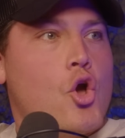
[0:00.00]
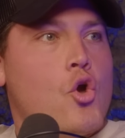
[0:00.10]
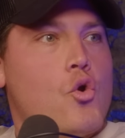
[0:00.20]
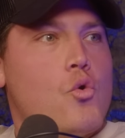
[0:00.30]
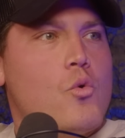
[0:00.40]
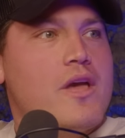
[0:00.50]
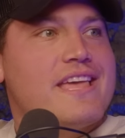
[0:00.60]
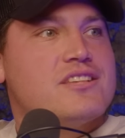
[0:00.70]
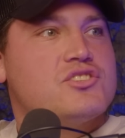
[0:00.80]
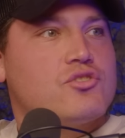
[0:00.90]
Who
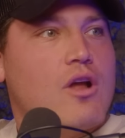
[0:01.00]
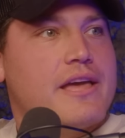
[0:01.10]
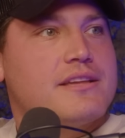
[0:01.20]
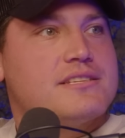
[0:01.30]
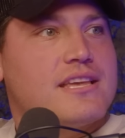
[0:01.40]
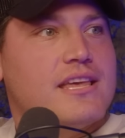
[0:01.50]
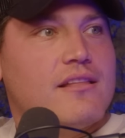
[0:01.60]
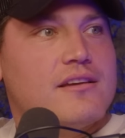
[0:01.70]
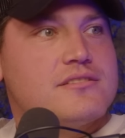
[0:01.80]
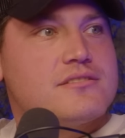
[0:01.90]
is trying to kill
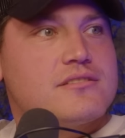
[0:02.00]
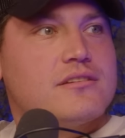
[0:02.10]
us?